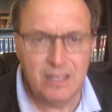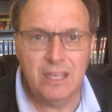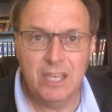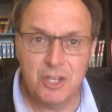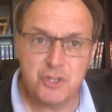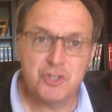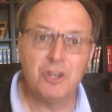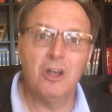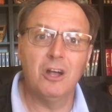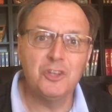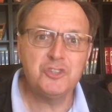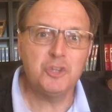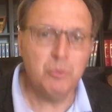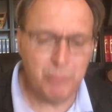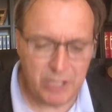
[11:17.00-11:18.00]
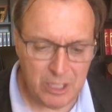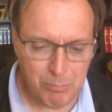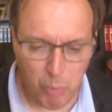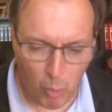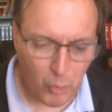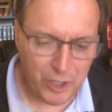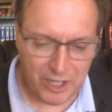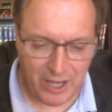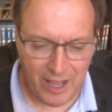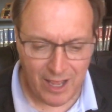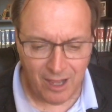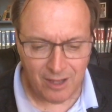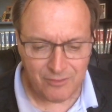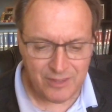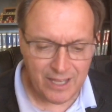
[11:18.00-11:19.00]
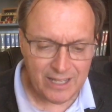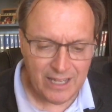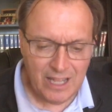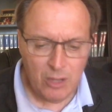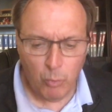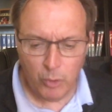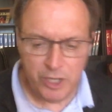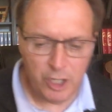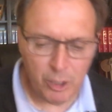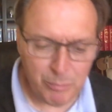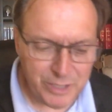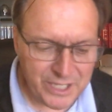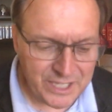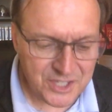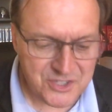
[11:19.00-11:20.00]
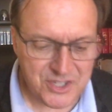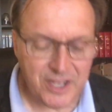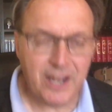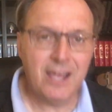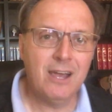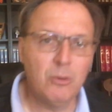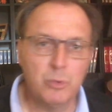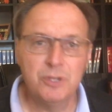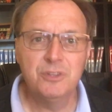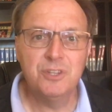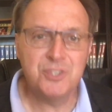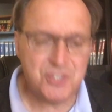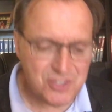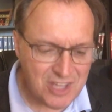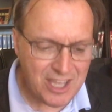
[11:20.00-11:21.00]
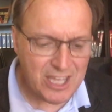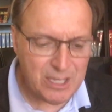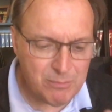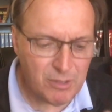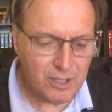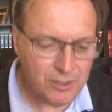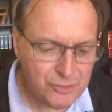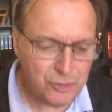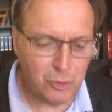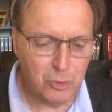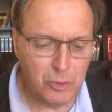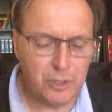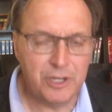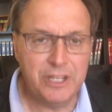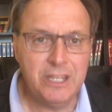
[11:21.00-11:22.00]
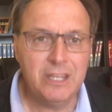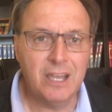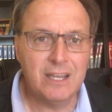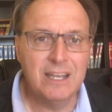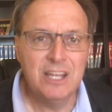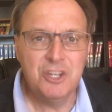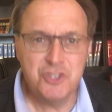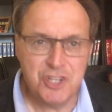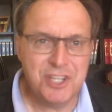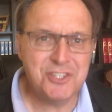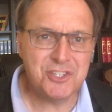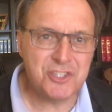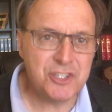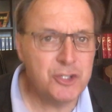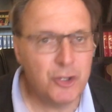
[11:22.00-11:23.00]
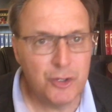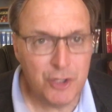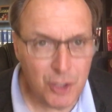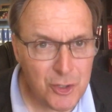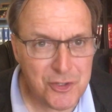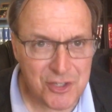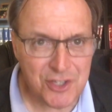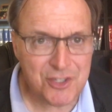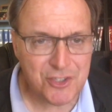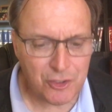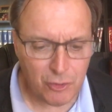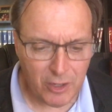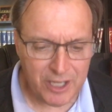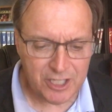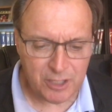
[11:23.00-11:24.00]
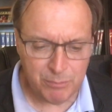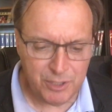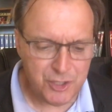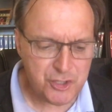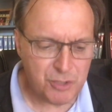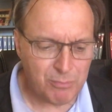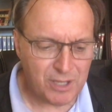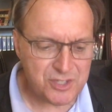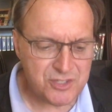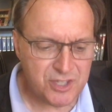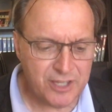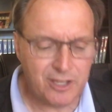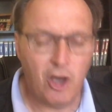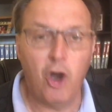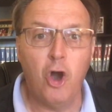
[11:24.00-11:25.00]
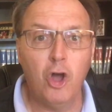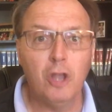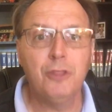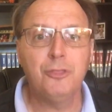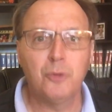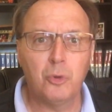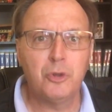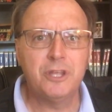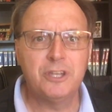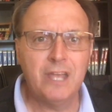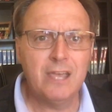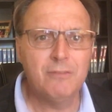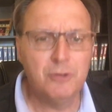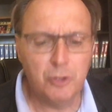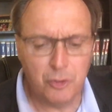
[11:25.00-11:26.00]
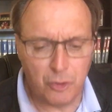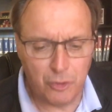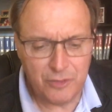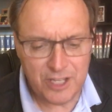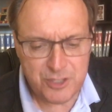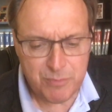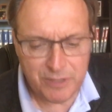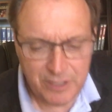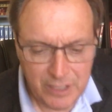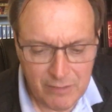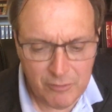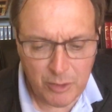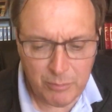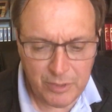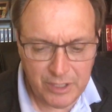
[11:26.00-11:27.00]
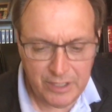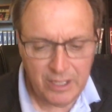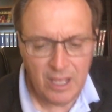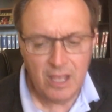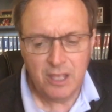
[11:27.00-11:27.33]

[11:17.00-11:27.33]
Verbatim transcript: It should also be pointed out that we are being sent out with this same authority. Uh, Jesus introduces the Great Commission by saying, All authority in heaven and on earth has been given to me.